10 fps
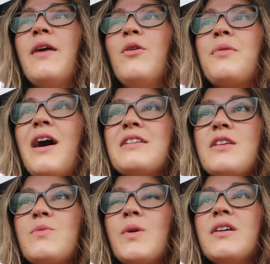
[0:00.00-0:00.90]
I will
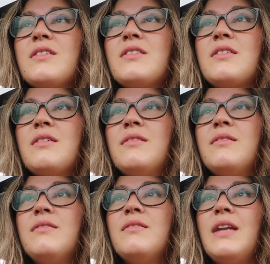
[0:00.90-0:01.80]
process words
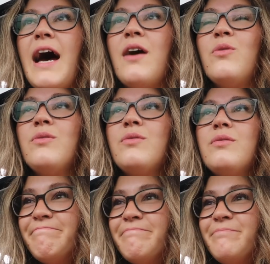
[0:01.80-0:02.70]
now.
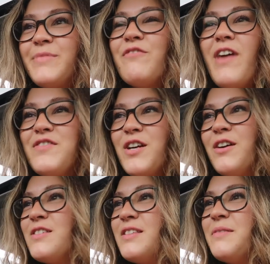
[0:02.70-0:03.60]
Five
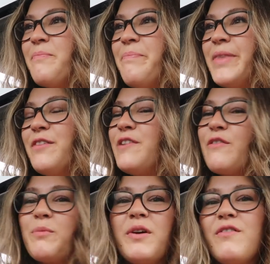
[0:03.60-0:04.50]
stars.
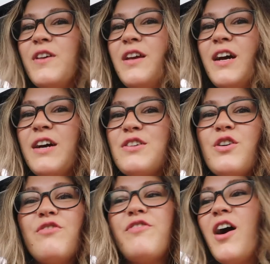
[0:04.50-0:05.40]
Favorite book of the year
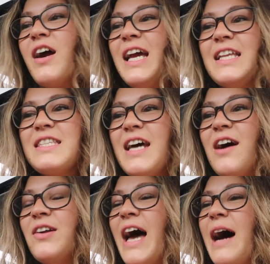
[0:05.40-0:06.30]
so far, hands
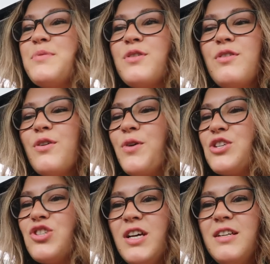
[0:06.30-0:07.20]
down, absolute no
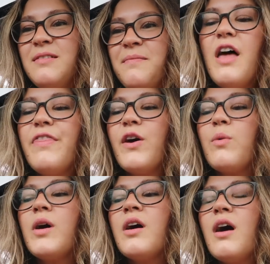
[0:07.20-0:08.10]
question. There
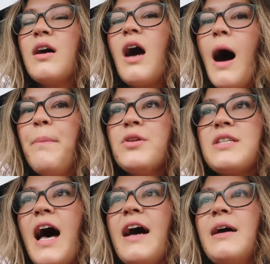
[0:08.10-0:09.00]
were a couple
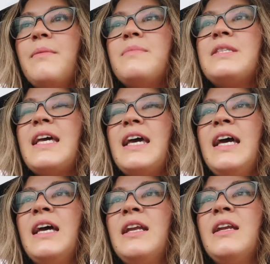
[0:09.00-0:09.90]
times
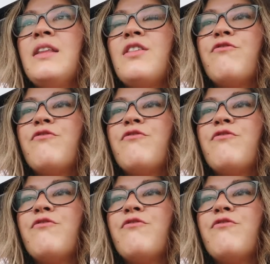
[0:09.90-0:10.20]
in the